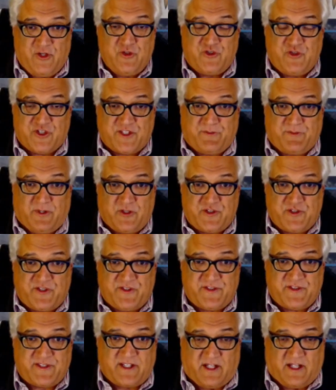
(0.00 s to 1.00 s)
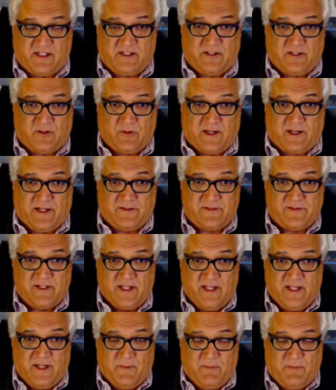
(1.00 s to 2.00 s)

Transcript: huge explosions underground,